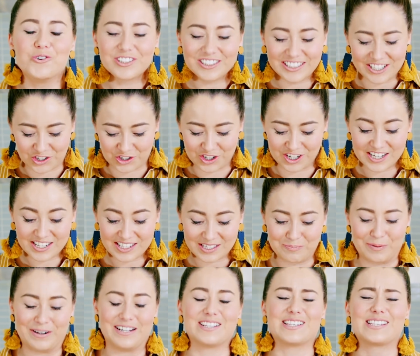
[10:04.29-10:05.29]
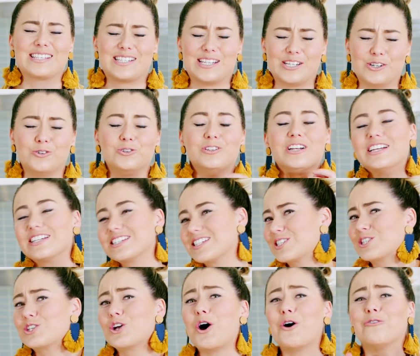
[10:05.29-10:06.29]
delicious, but it's still
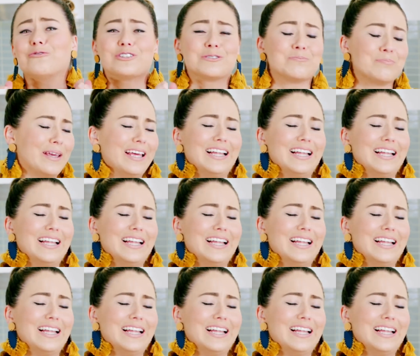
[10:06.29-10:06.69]
soft,